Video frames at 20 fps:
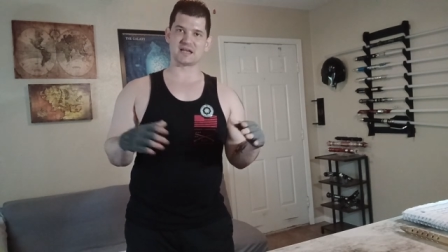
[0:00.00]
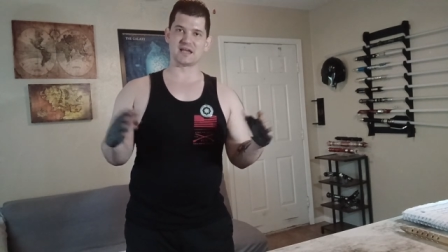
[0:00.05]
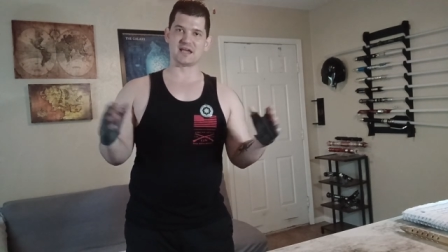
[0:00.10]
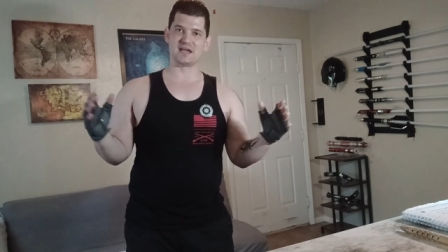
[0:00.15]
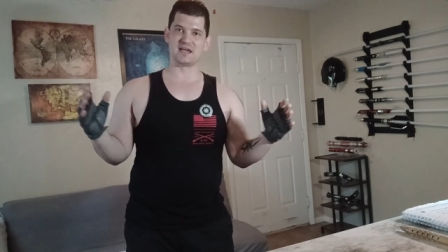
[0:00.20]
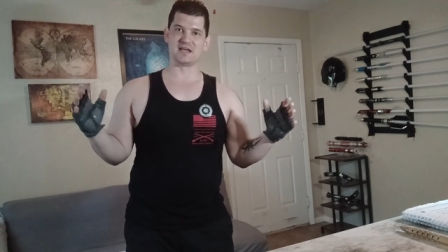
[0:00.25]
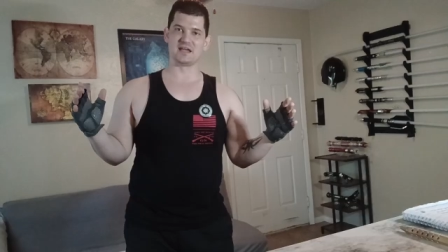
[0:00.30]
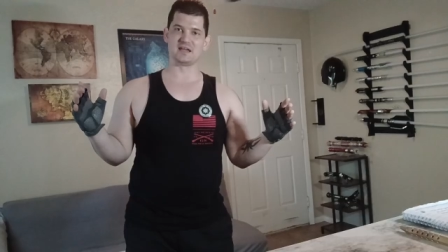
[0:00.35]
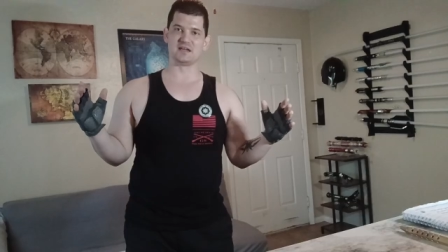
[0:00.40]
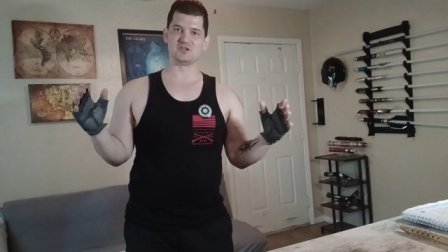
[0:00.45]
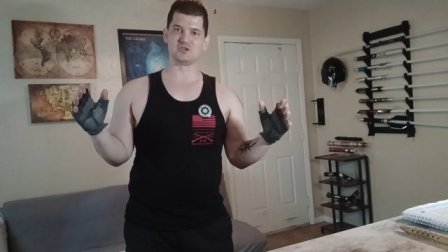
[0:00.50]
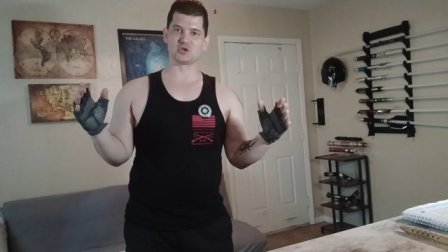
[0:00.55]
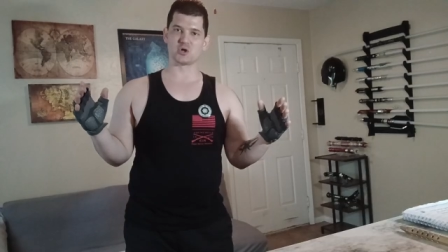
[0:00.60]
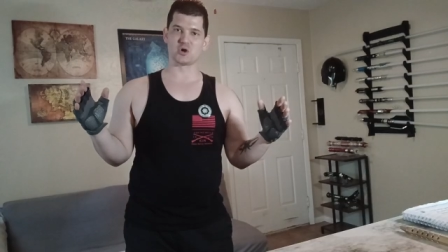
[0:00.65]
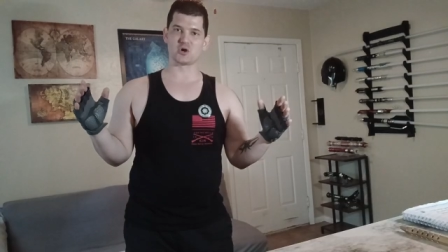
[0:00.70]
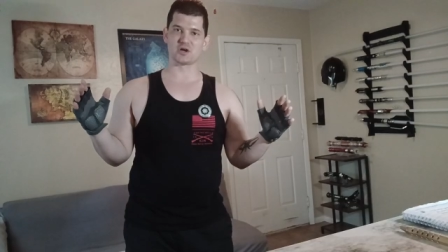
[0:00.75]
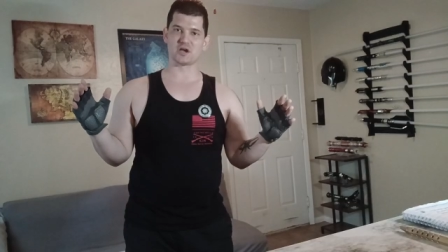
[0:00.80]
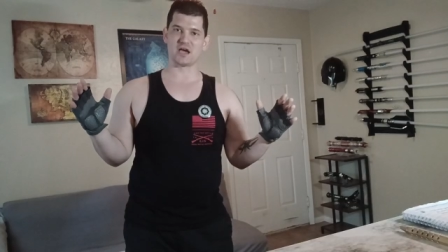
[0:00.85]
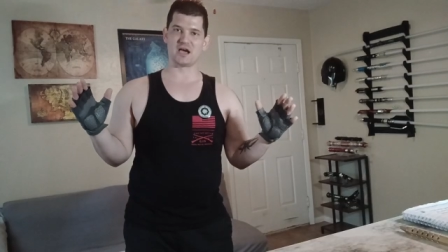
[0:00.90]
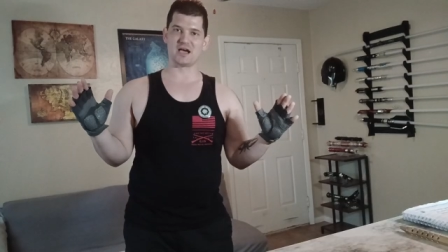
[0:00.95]
and
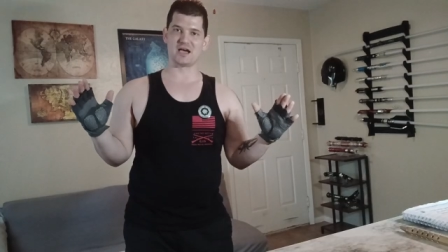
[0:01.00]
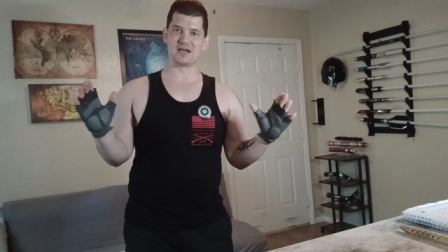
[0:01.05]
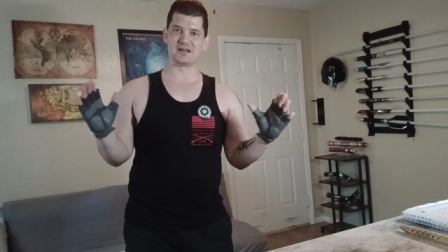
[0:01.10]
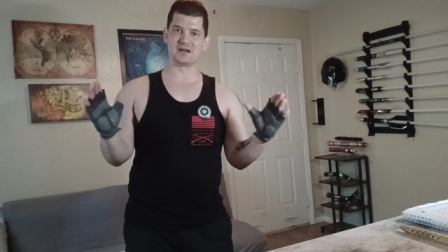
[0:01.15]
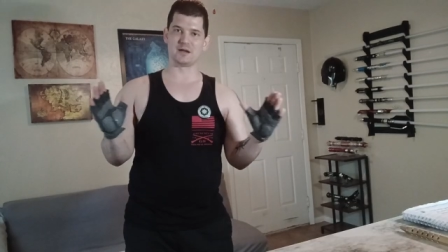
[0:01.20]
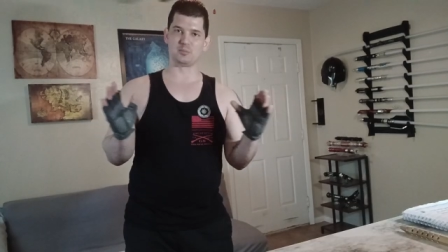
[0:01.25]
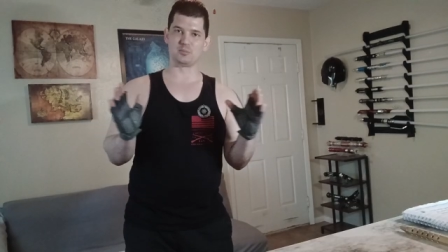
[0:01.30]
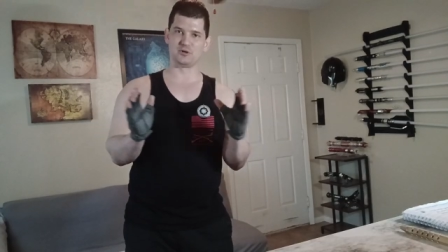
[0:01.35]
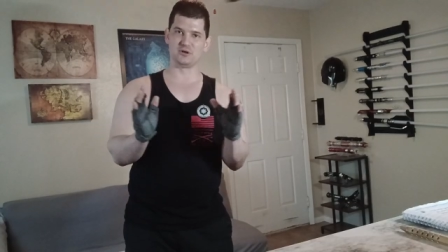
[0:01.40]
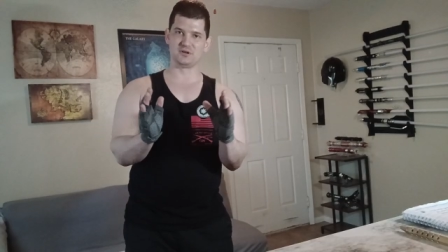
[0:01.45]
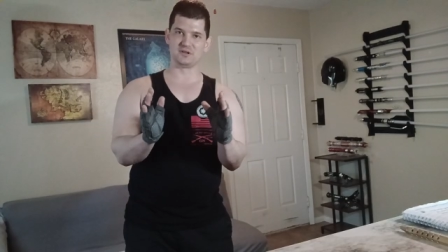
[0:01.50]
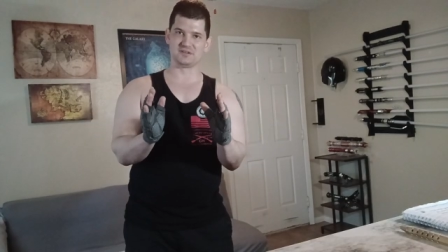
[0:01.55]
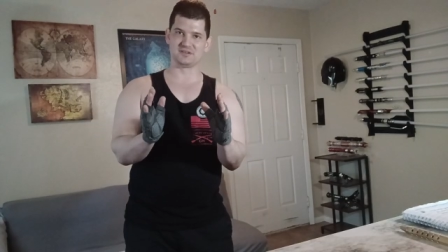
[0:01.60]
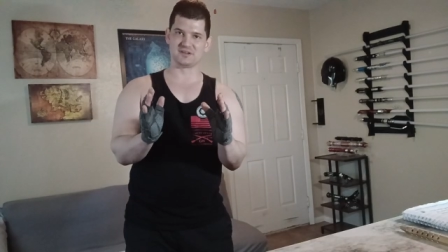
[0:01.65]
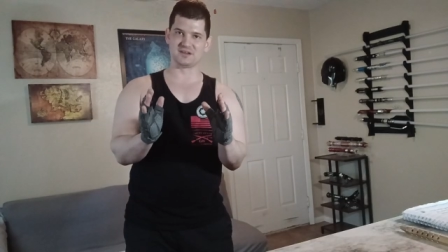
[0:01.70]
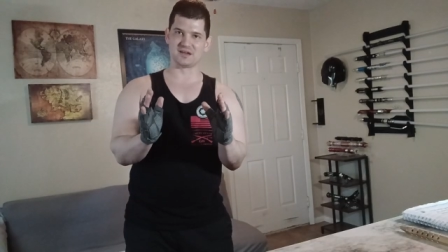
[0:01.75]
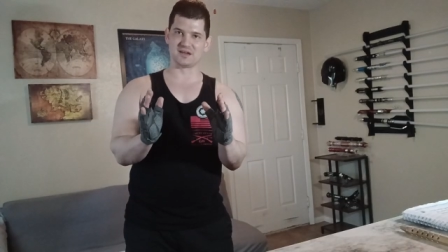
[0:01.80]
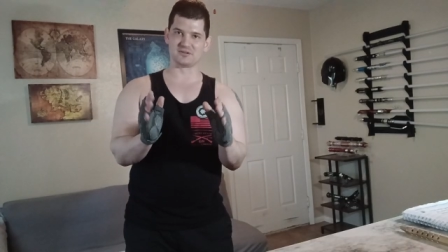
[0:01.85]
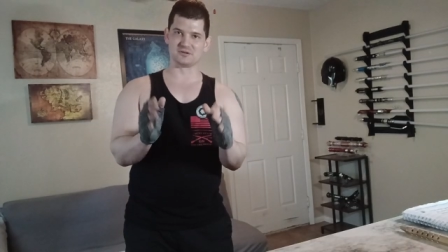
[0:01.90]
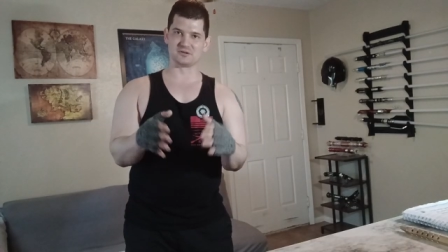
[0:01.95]
Jar-Kai and I put it
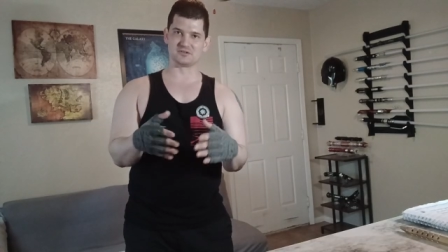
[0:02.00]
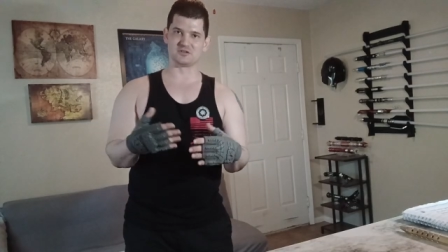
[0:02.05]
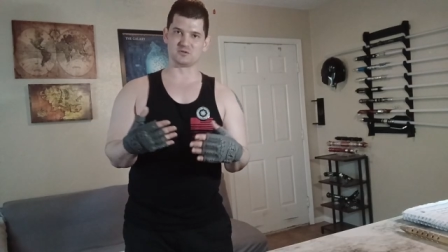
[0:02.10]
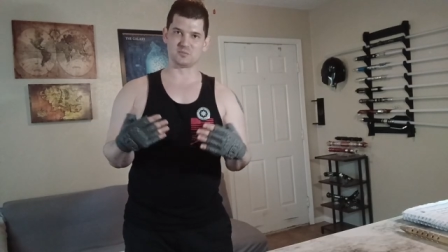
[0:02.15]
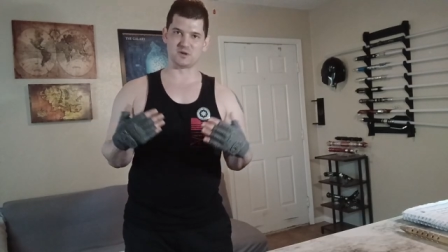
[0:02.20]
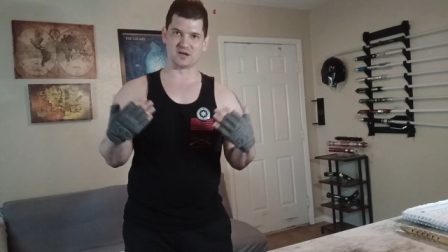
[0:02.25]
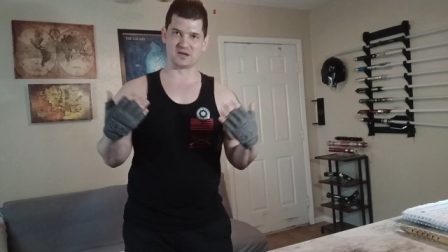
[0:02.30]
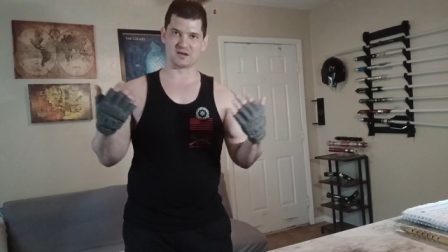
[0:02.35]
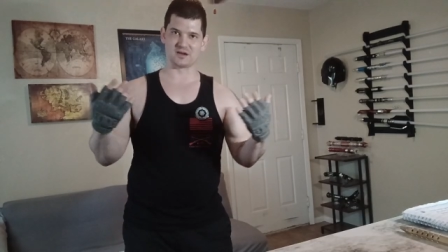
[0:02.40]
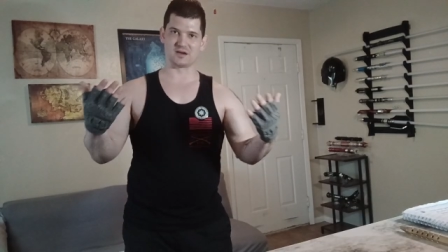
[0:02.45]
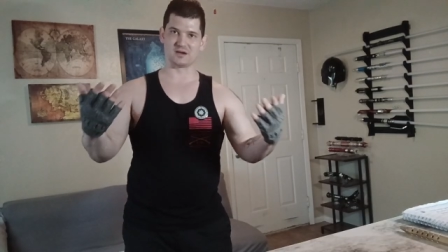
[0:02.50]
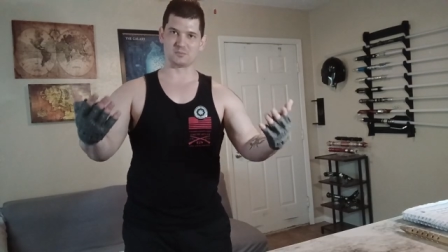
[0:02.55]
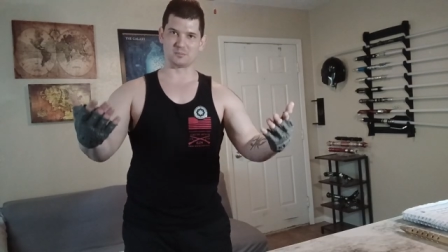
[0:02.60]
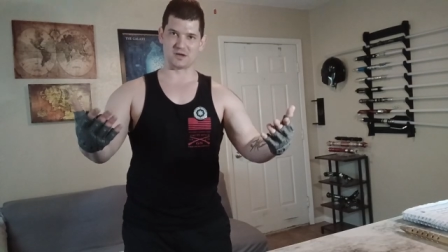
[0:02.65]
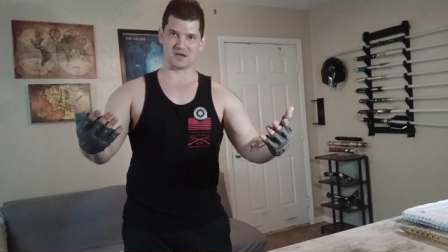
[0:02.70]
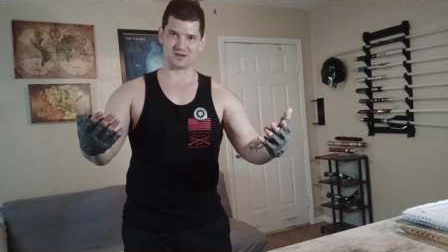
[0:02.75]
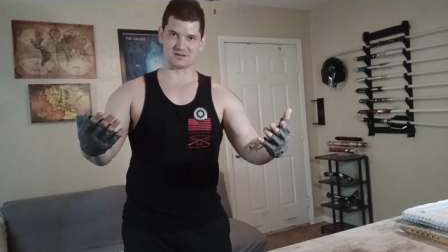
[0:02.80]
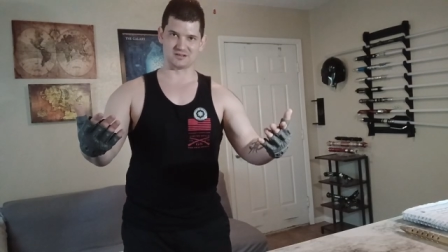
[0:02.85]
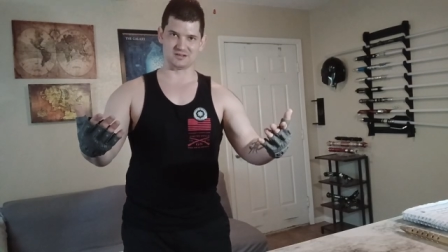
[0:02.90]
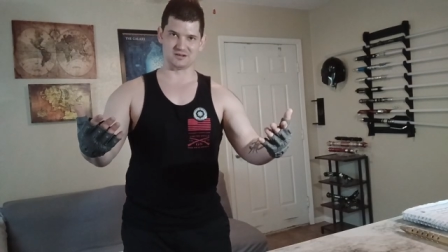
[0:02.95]
together to make
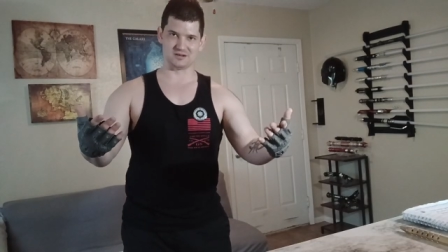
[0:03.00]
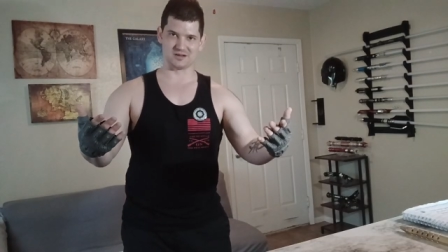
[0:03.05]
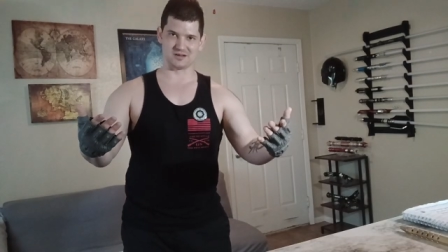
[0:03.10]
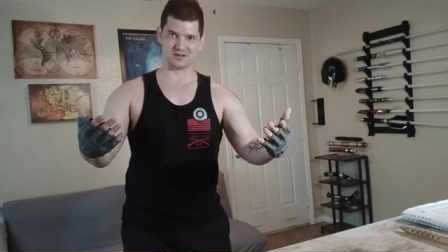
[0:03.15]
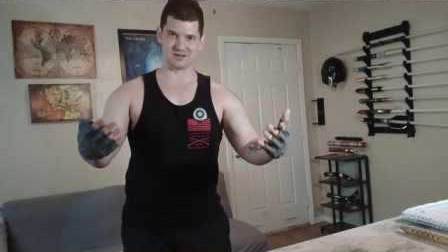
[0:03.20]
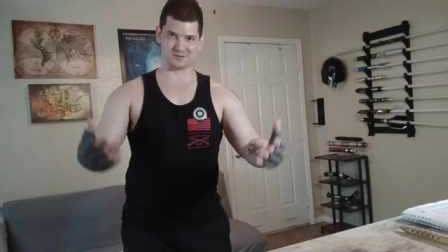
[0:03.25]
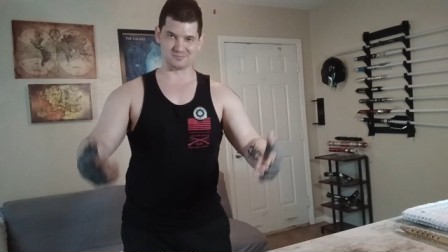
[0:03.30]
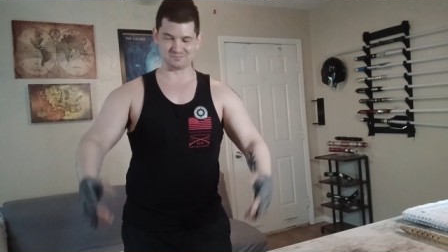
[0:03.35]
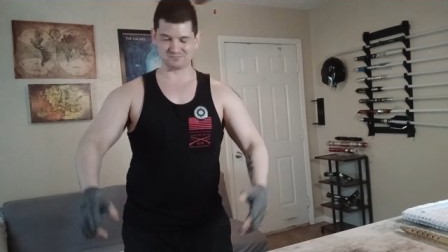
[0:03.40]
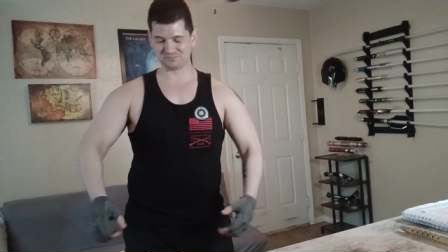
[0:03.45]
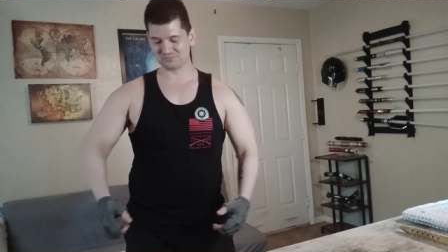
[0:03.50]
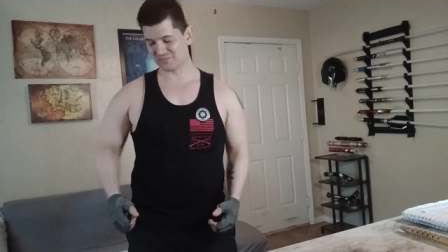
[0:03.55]
Imagni.